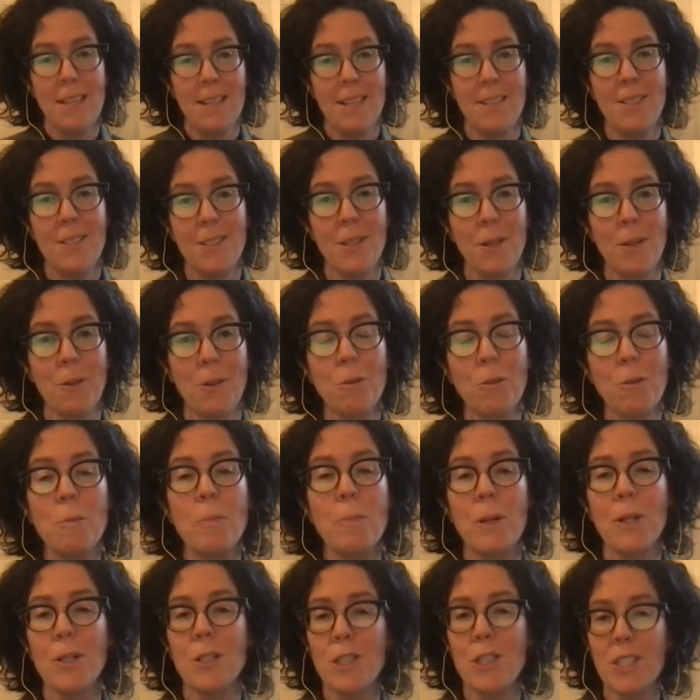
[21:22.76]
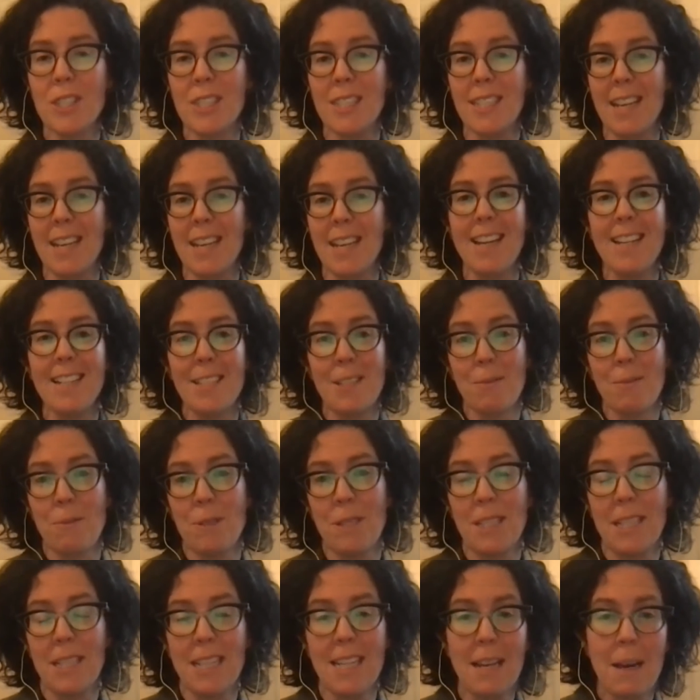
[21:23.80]
So group purchasing is
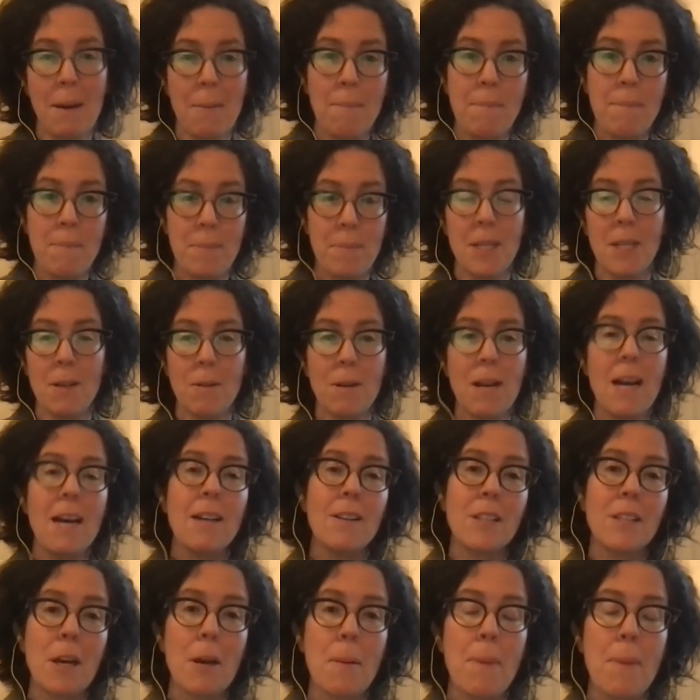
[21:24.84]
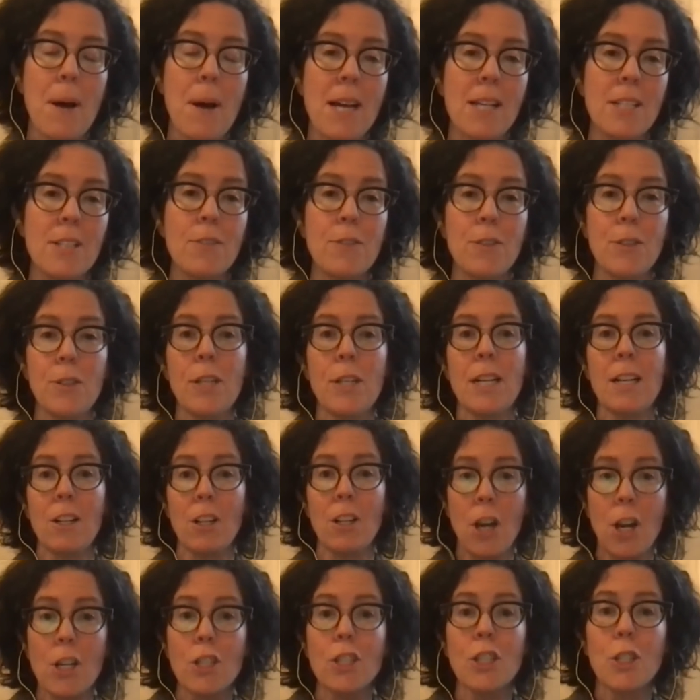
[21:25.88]
really, healthcare buys food in
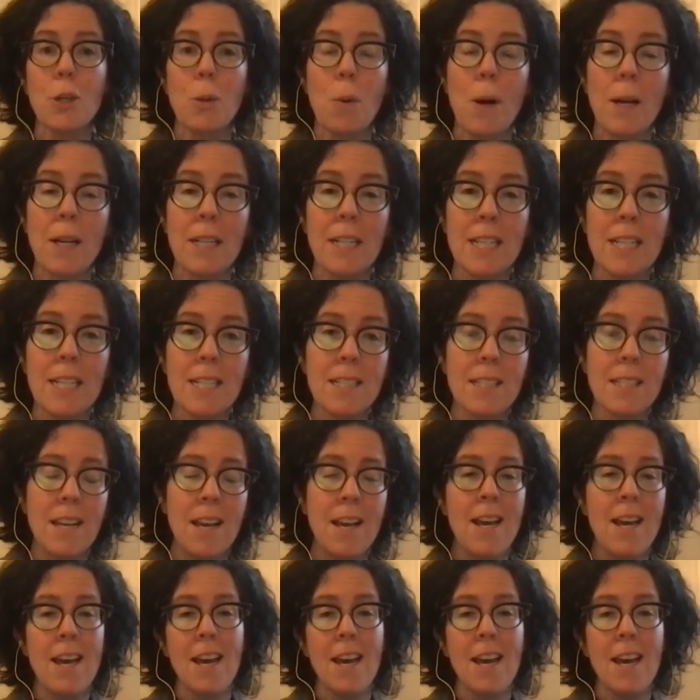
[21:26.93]
large quantities,